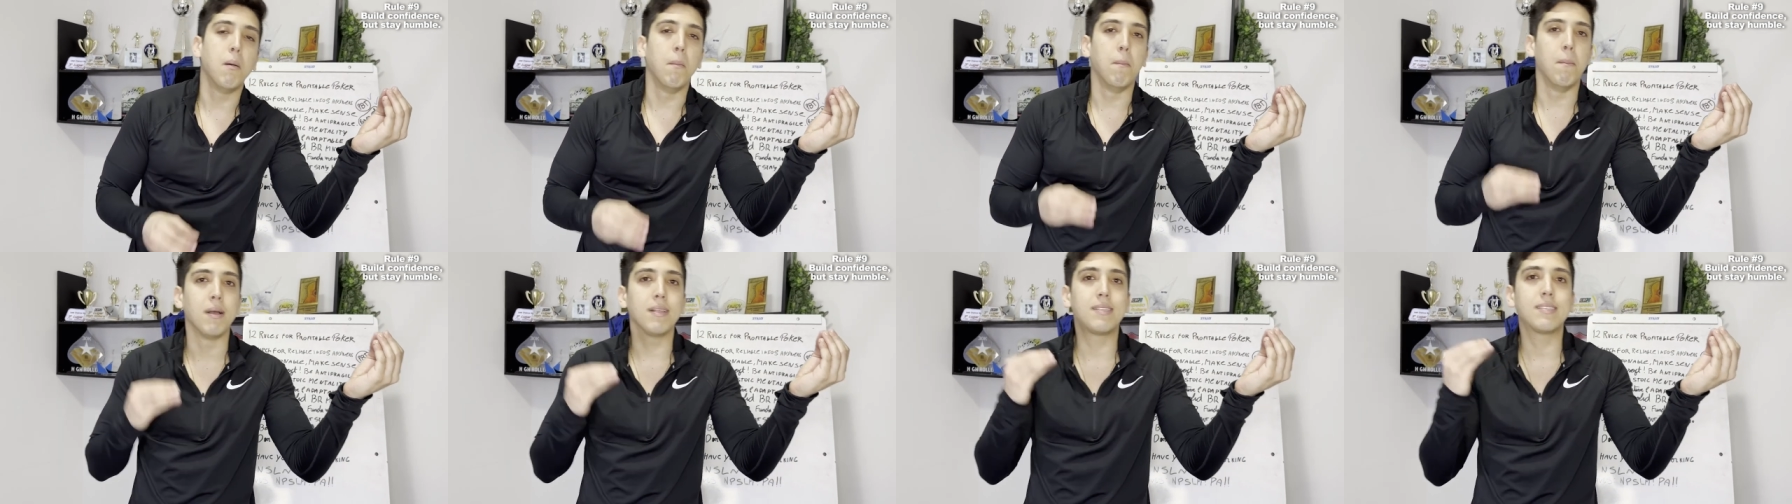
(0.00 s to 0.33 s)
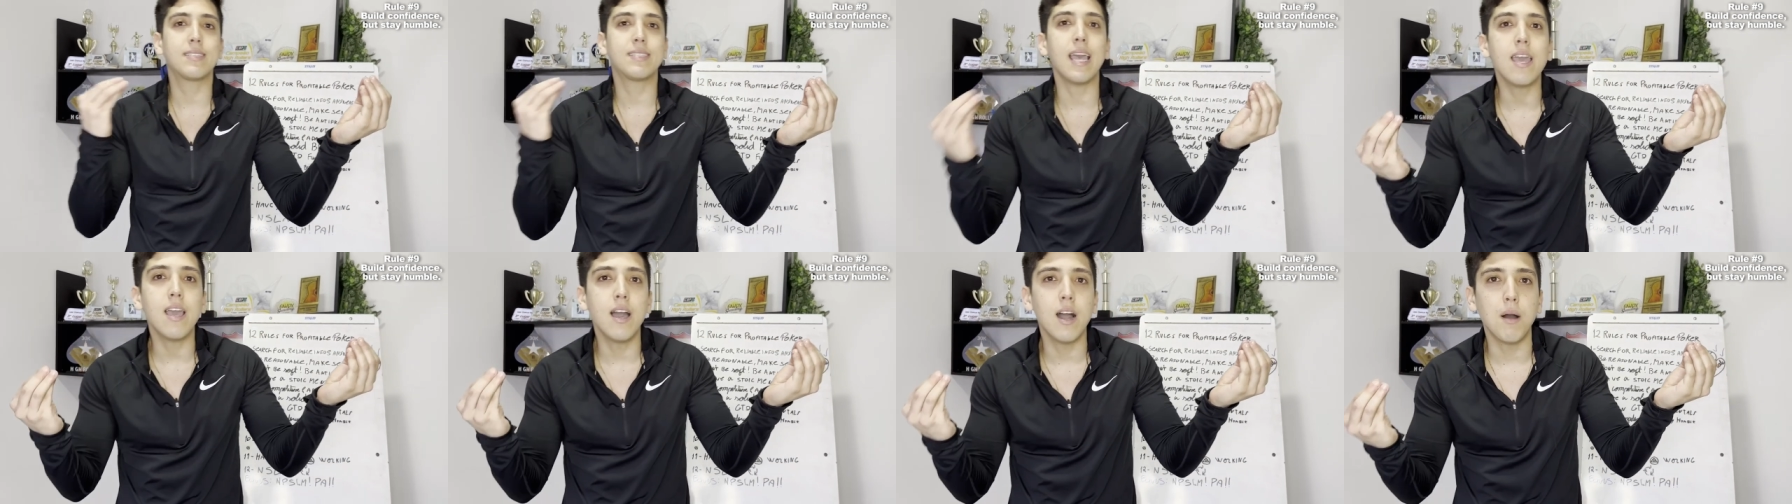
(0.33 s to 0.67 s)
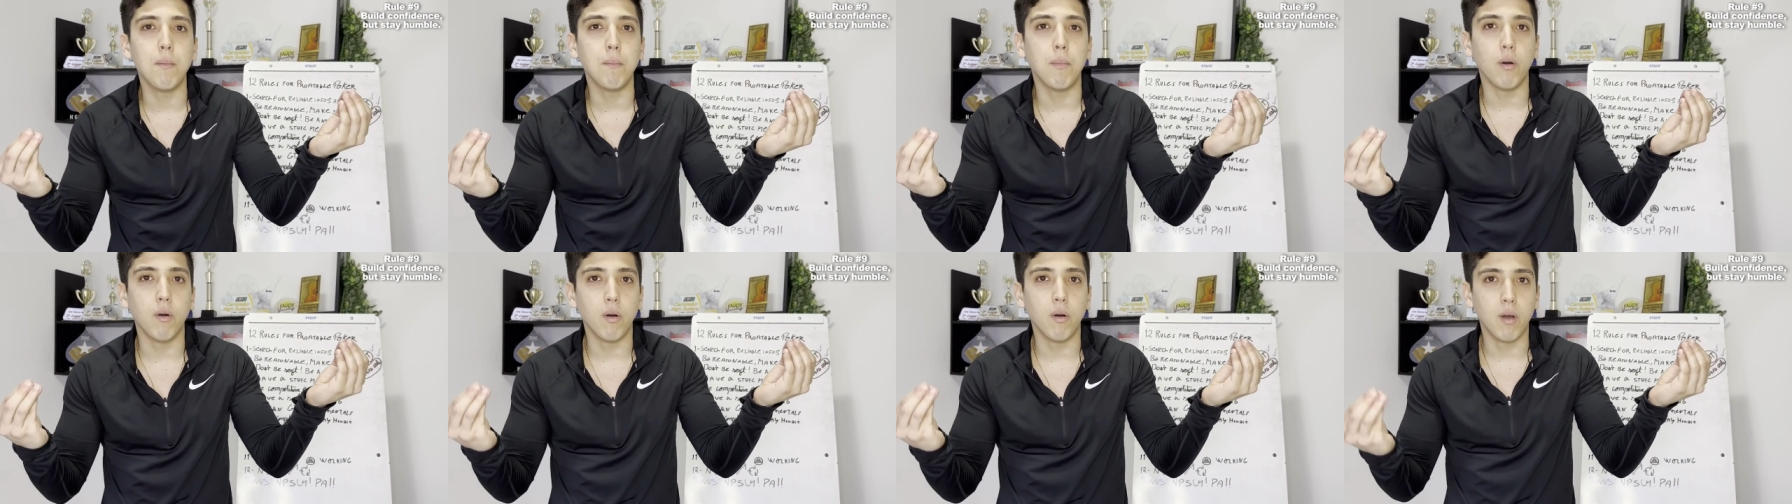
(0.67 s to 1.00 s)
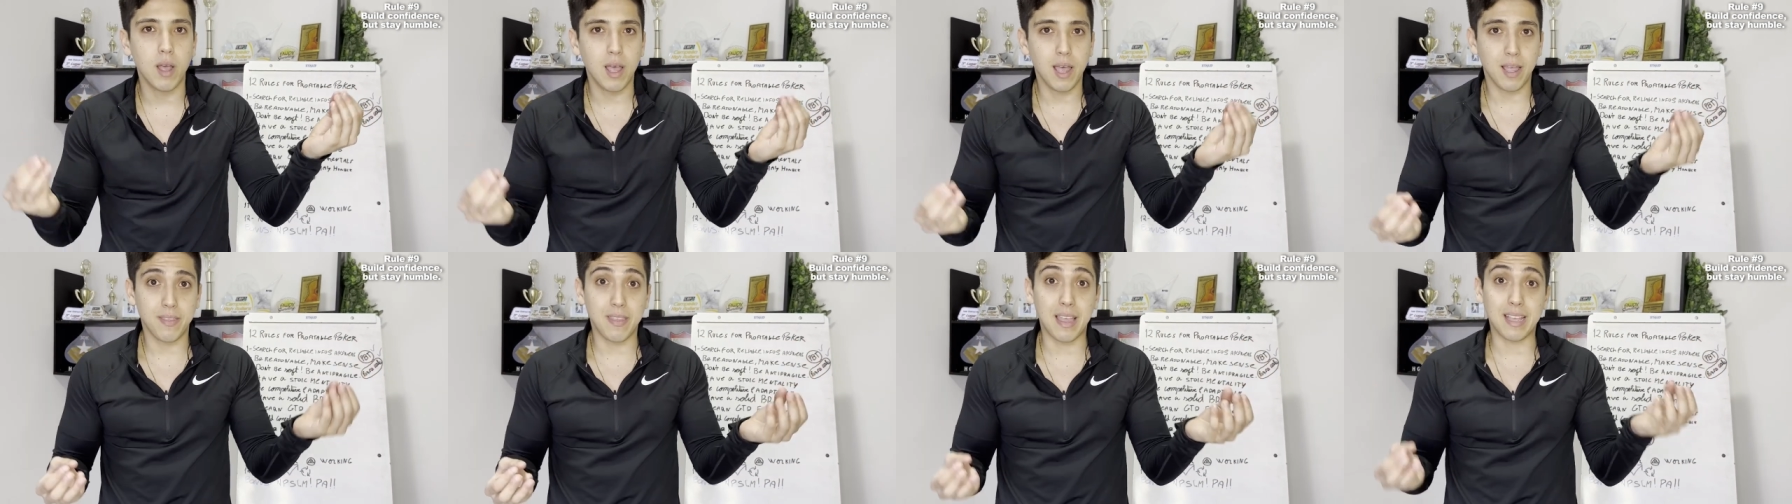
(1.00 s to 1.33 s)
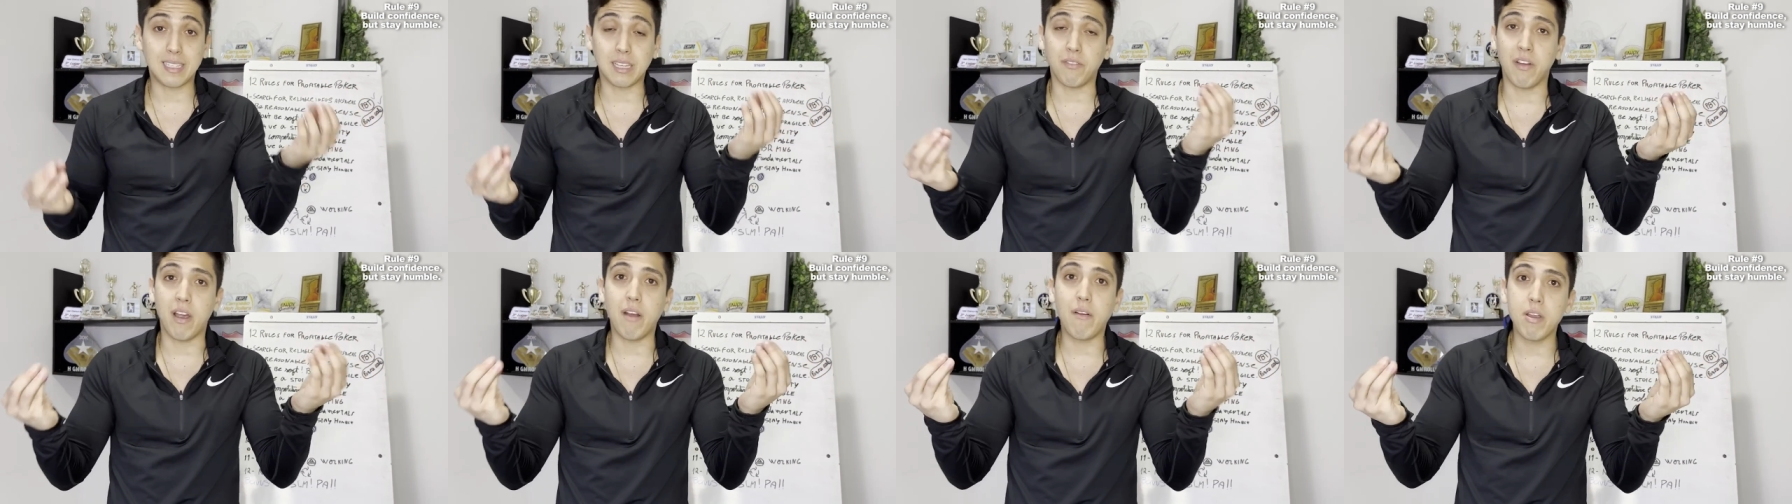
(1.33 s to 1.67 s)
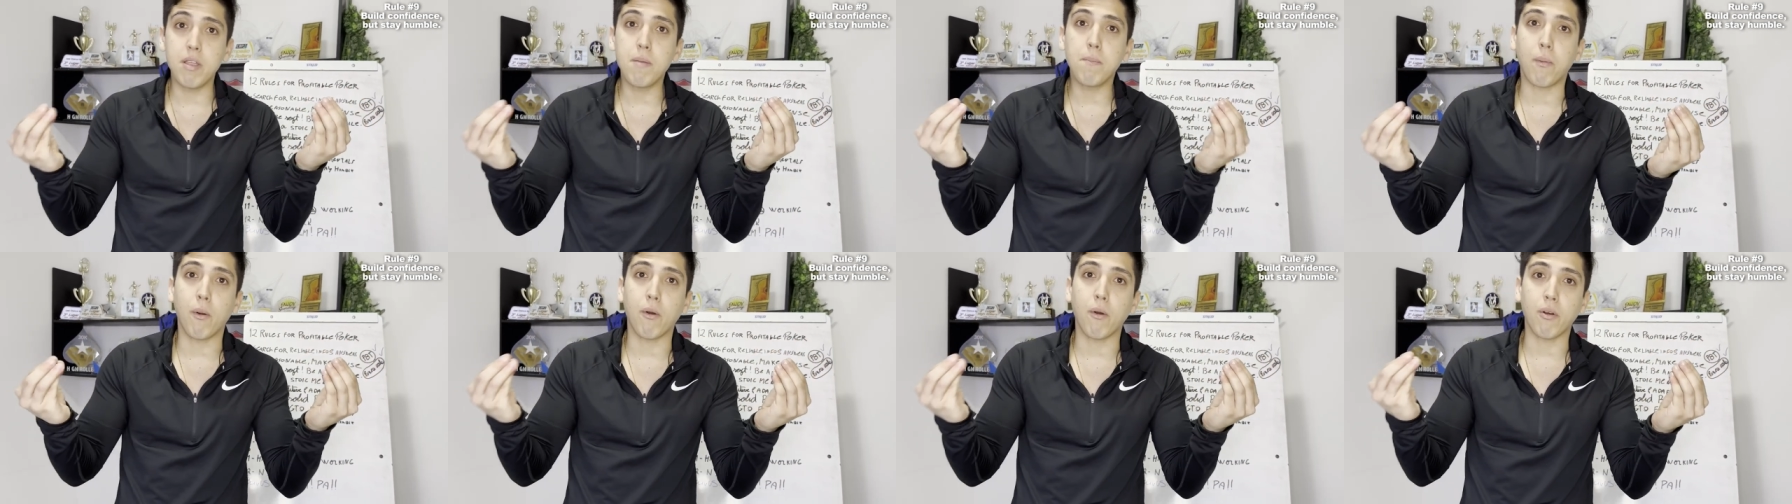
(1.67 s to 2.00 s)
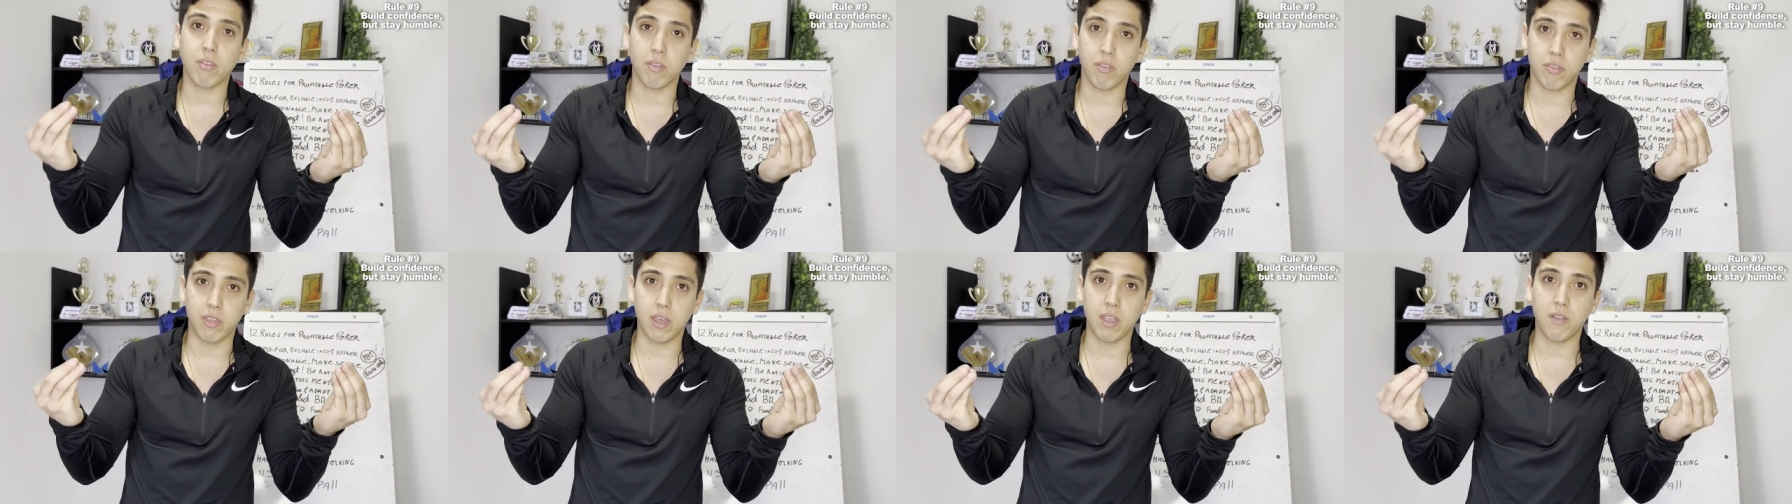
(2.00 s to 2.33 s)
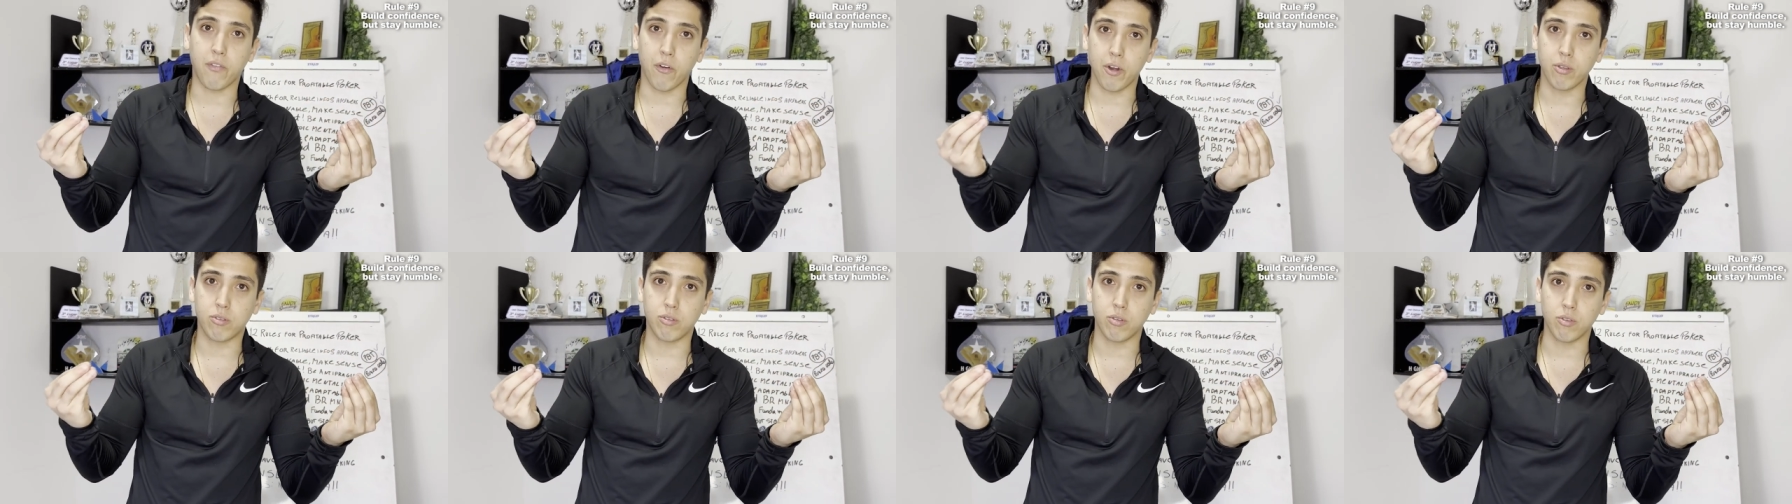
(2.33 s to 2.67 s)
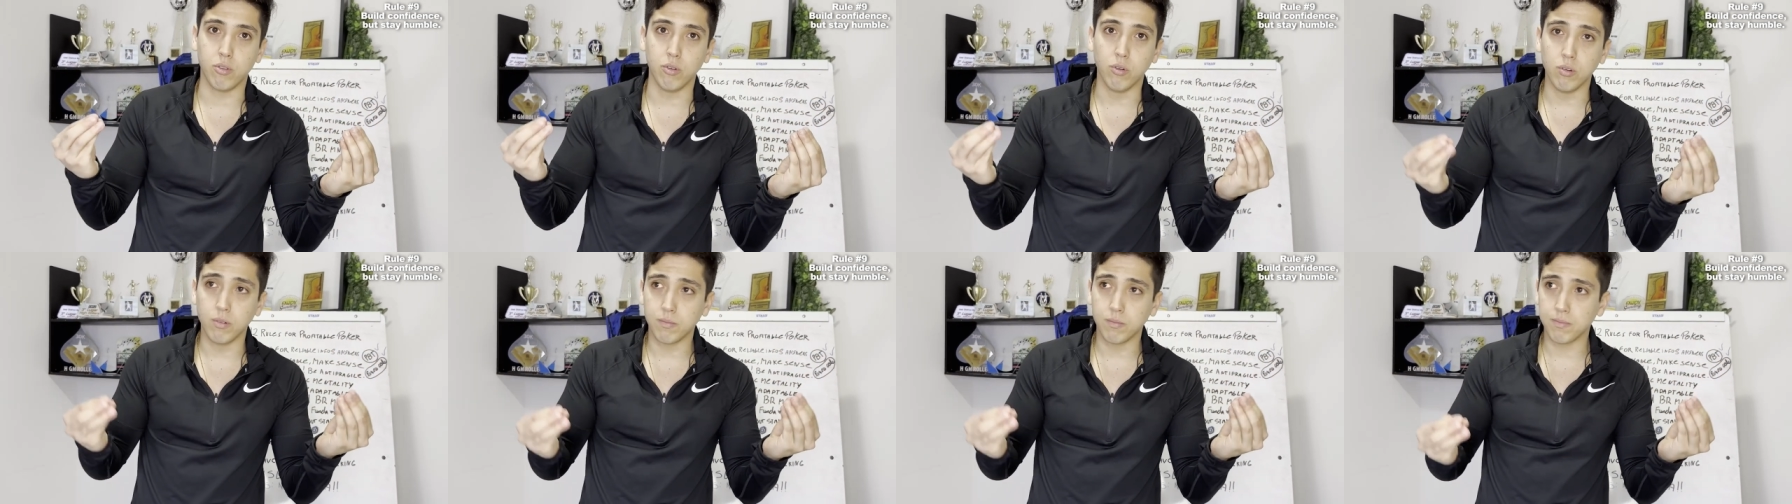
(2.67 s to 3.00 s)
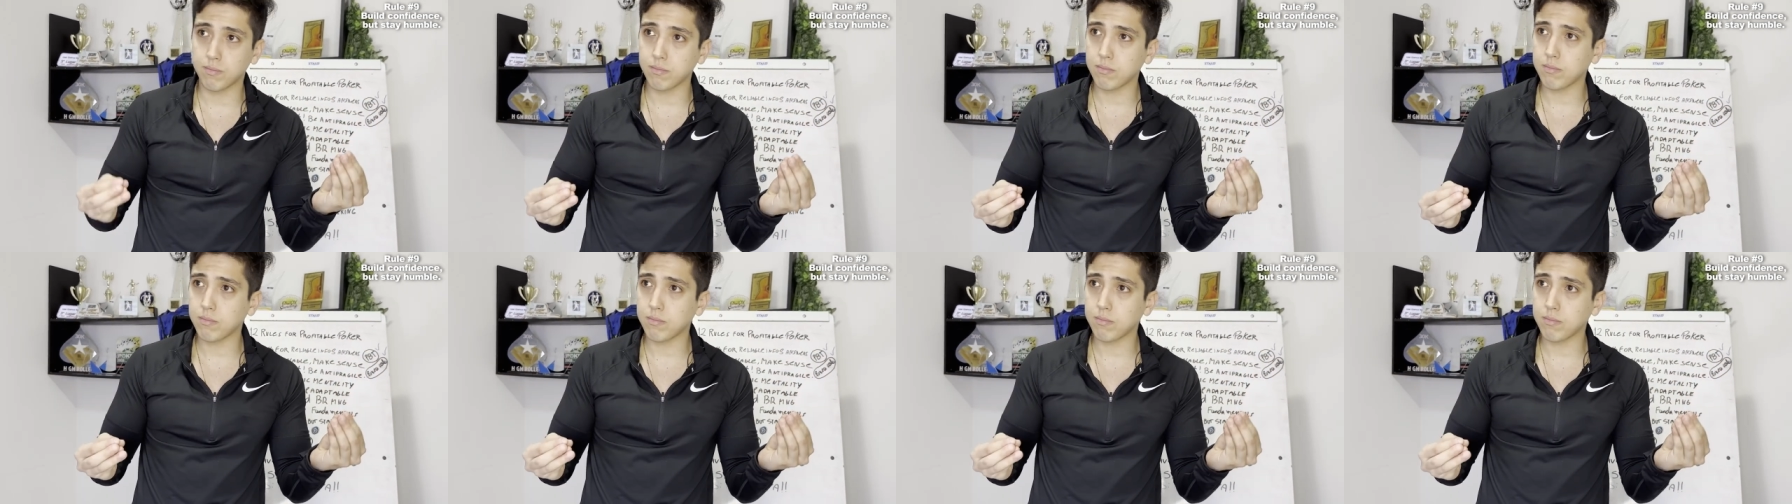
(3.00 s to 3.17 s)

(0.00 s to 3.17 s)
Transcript: but stay humble. That's a very important thing for you to do.